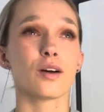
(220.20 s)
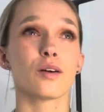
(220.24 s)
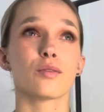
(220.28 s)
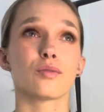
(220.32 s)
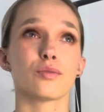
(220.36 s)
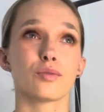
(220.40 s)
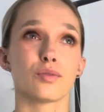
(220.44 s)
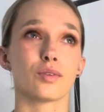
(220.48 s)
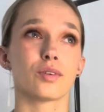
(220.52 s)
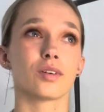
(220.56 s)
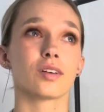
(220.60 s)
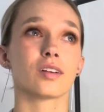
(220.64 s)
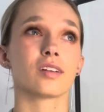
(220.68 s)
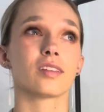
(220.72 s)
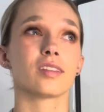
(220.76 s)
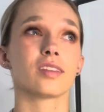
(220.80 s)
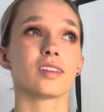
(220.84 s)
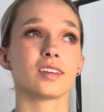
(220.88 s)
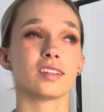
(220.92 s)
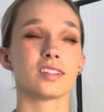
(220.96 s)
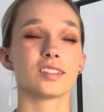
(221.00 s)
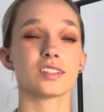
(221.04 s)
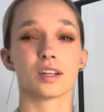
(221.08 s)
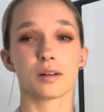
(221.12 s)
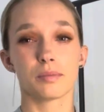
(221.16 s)
for
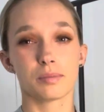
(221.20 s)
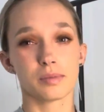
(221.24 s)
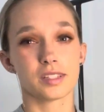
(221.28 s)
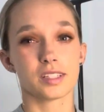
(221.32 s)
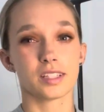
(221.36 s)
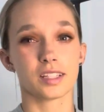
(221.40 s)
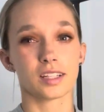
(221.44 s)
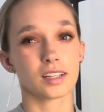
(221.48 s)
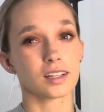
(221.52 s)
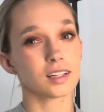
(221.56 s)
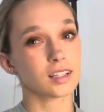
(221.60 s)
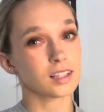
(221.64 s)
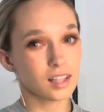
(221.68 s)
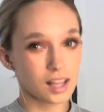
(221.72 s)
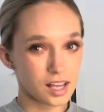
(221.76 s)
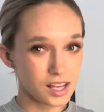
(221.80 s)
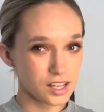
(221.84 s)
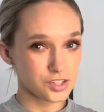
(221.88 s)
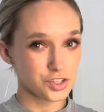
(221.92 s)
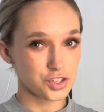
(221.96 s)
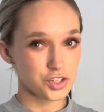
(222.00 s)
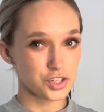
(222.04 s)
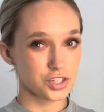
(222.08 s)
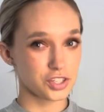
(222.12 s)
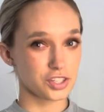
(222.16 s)
the serpentine
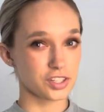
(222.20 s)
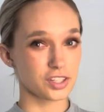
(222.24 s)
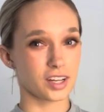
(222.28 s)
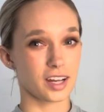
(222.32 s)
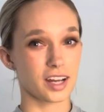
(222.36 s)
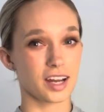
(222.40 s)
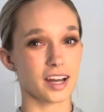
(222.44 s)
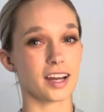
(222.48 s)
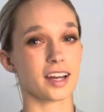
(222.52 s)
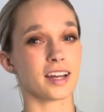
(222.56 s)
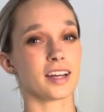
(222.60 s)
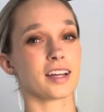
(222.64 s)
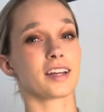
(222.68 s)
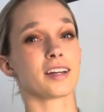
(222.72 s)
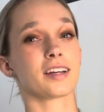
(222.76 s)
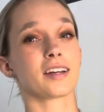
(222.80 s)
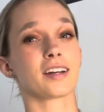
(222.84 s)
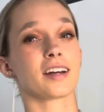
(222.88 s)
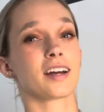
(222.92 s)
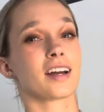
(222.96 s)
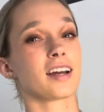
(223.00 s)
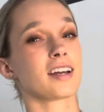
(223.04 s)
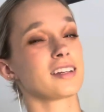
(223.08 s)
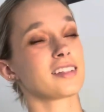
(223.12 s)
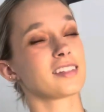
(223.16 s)
clutch. I
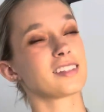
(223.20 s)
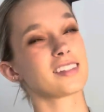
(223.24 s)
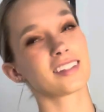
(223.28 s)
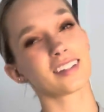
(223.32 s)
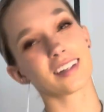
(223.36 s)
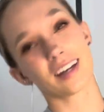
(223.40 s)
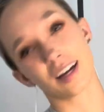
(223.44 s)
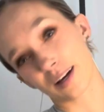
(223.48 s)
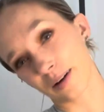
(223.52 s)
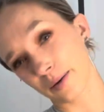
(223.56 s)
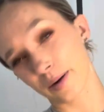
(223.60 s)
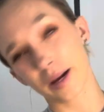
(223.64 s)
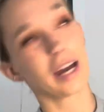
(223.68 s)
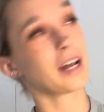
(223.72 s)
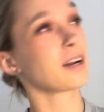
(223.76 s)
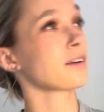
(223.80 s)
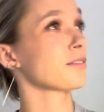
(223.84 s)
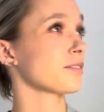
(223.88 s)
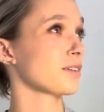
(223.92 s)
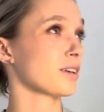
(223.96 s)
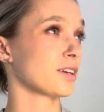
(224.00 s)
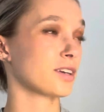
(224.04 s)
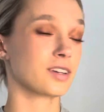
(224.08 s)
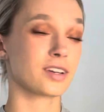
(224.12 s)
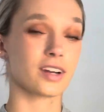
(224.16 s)
kind of
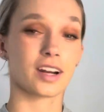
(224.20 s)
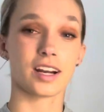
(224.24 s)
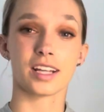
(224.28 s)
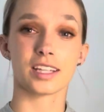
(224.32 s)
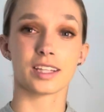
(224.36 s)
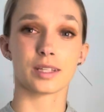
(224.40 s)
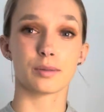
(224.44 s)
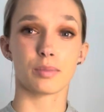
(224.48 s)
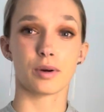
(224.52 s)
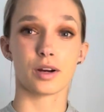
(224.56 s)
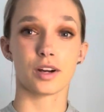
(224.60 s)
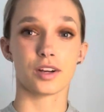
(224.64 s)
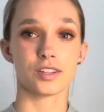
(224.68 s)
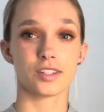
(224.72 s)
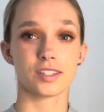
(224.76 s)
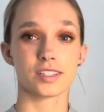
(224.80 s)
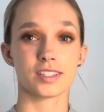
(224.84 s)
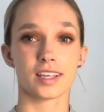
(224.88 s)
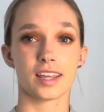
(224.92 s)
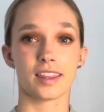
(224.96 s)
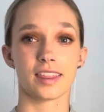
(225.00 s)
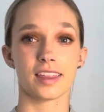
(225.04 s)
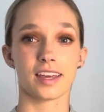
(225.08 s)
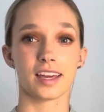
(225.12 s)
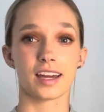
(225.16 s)
regretting the purchase.
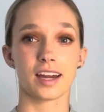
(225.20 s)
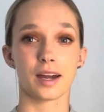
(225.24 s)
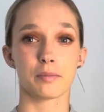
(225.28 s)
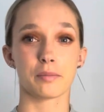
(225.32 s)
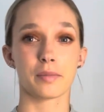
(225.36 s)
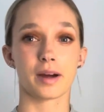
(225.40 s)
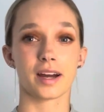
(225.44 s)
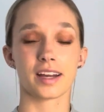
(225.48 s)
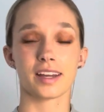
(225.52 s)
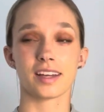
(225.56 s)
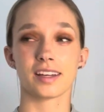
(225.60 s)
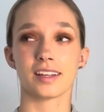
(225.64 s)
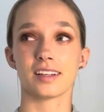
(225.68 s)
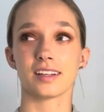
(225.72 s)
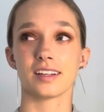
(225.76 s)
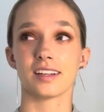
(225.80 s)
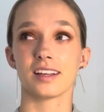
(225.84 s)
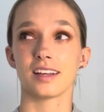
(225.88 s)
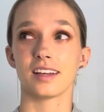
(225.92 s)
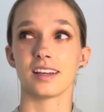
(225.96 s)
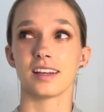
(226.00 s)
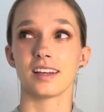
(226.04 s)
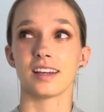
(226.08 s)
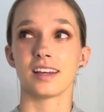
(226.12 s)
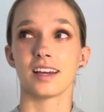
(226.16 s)
I think I
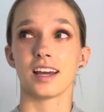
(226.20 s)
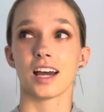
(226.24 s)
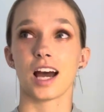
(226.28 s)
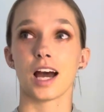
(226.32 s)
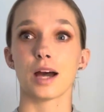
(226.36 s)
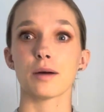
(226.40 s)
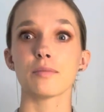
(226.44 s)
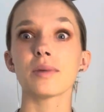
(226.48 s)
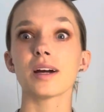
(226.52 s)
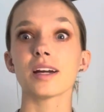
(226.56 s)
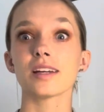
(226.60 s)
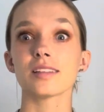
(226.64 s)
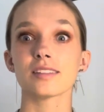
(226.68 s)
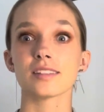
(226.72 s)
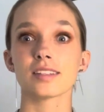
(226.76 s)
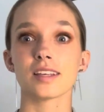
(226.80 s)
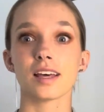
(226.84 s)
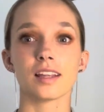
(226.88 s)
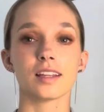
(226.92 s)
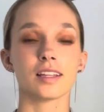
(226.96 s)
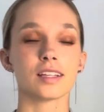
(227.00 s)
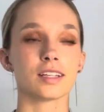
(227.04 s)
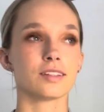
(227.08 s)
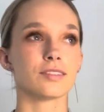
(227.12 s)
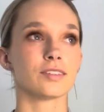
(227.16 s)
might
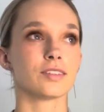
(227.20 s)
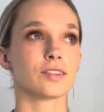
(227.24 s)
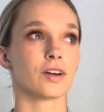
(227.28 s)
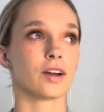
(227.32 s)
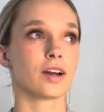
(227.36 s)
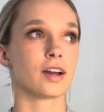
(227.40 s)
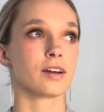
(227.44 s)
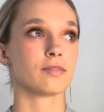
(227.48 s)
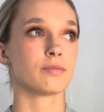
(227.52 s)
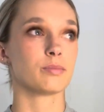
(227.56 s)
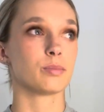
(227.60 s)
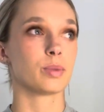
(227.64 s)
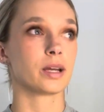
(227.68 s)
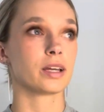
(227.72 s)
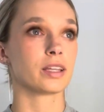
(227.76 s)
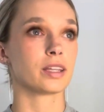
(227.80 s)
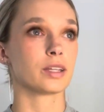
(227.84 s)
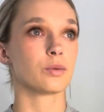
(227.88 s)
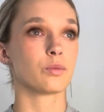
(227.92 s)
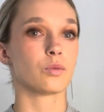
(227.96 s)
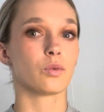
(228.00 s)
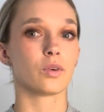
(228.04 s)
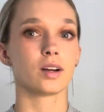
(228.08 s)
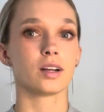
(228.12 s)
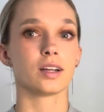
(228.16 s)
sell it even though I have barely
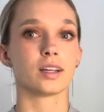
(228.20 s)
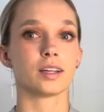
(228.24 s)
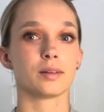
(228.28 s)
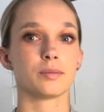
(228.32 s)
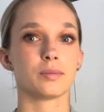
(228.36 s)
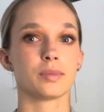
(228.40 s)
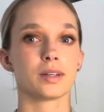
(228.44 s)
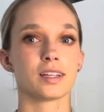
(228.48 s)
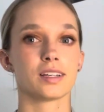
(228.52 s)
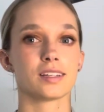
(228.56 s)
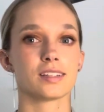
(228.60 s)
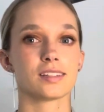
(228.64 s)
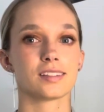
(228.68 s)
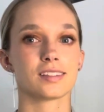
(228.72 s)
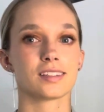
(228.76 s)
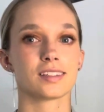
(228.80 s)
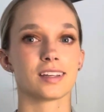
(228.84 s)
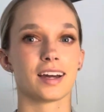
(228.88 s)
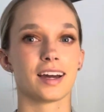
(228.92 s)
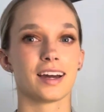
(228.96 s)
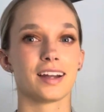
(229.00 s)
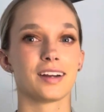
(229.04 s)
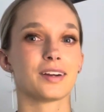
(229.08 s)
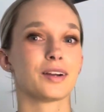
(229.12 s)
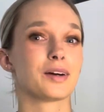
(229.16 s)
worn it because,
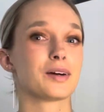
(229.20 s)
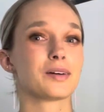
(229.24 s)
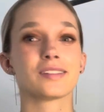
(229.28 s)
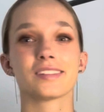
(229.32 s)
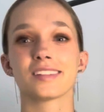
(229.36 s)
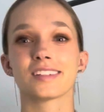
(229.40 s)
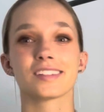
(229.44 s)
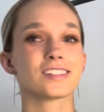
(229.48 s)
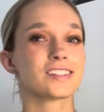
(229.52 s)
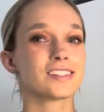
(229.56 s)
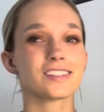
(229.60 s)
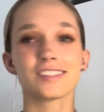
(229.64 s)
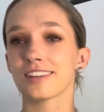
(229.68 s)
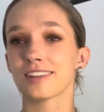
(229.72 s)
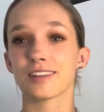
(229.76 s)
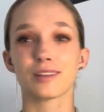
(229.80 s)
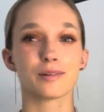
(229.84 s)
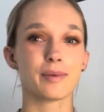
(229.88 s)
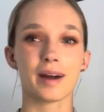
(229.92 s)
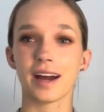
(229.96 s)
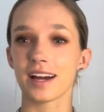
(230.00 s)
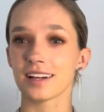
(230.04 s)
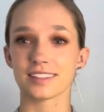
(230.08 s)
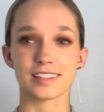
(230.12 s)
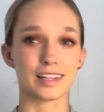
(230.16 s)
I don't know, there's just other
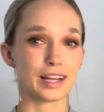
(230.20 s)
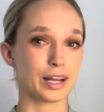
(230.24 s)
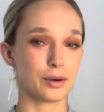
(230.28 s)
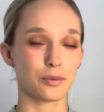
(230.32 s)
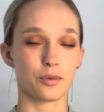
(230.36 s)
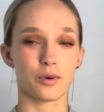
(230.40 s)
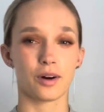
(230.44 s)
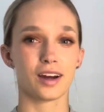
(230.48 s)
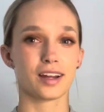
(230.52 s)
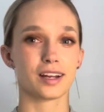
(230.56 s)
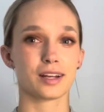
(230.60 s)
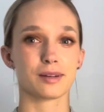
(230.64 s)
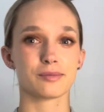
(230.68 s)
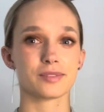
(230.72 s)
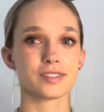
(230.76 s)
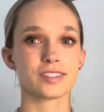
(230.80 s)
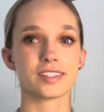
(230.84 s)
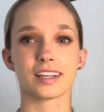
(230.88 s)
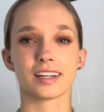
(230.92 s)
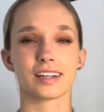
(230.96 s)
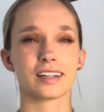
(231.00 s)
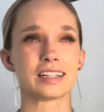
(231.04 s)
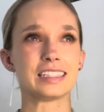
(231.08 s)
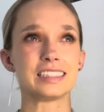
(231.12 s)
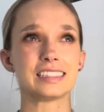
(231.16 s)
bags that I want, and I'm just
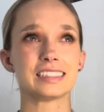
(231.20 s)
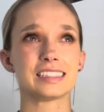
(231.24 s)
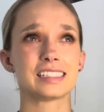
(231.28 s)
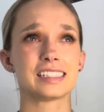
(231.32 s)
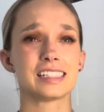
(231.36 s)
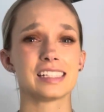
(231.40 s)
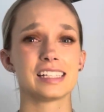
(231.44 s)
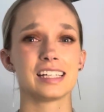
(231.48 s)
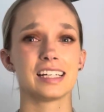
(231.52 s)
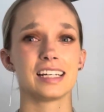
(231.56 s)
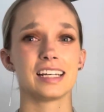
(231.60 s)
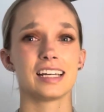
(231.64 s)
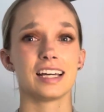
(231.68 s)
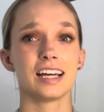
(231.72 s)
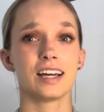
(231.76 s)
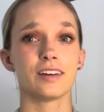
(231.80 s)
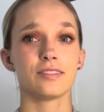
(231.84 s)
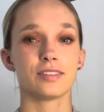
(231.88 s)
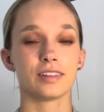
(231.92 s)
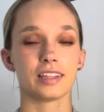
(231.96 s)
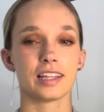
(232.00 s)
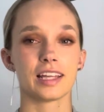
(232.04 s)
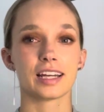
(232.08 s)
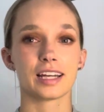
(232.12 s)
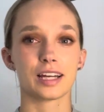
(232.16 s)
like, ugh. I
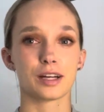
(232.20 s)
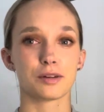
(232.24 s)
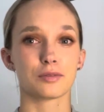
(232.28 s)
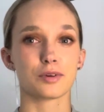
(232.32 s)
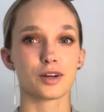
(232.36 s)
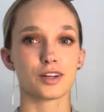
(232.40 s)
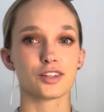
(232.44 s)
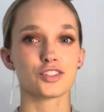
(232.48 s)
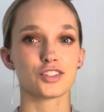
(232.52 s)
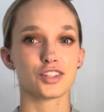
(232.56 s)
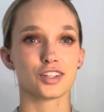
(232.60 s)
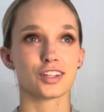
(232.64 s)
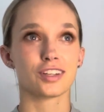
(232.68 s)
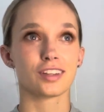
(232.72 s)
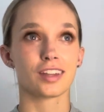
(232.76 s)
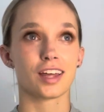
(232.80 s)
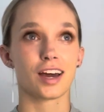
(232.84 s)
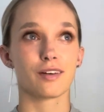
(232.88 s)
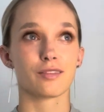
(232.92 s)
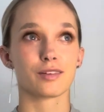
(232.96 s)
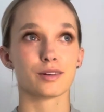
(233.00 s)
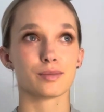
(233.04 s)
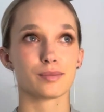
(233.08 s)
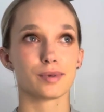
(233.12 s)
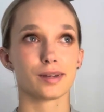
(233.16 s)
feel like I rushed into
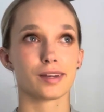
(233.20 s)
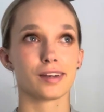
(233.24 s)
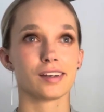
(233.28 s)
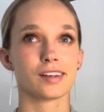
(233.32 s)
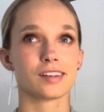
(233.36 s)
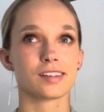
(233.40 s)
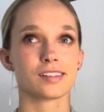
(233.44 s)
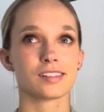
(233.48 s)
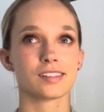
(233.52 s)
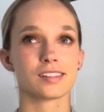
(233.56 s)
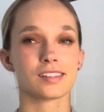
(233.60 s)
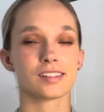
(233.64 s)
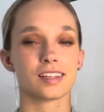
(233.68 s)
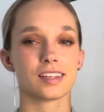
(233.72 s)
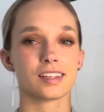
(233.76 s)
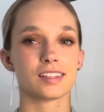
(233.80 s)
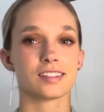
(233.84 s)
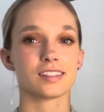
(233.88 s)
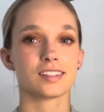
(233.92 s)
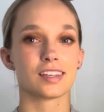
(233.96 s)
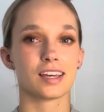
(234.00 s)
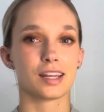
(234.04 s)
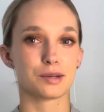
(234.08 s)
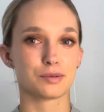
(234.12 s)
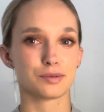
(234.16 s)
that one because it
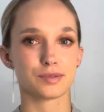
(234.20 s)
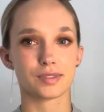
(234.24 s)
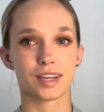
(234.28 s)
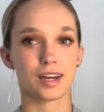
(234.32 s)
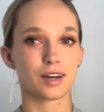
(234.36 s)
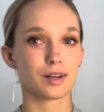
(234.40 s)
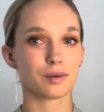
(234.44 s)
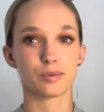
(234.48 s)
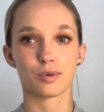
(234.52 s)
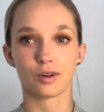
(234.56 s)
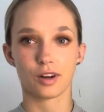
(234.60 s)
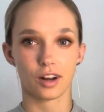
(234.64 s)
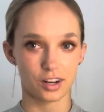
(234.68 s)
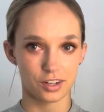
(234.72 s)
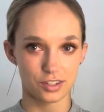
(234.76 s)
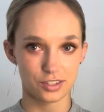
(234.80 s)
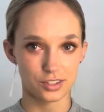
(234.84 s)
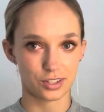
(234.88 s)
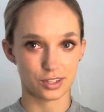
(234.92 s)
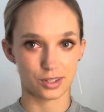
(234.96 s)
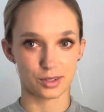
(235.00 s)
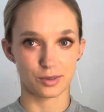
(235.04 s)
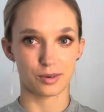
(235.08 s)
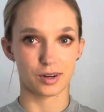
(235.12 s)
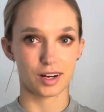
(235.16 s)
said it was out of
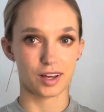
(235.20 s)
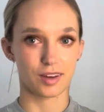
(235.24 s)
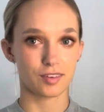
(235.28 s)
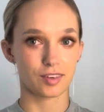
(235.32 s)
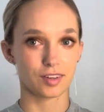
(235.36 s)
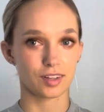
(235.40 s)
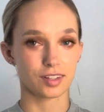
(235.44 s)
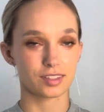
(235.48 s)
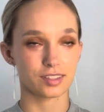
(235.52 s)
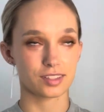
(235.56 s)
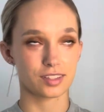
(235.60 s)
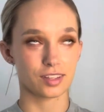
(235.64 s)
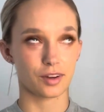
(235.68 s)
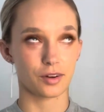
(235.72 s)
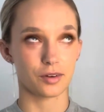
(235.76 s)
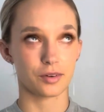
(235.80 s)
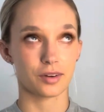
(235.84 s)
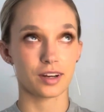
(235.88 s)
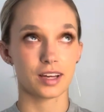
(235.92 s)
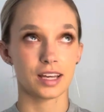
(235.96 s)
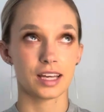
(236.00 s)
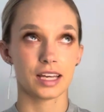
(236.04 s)
production or whatever. So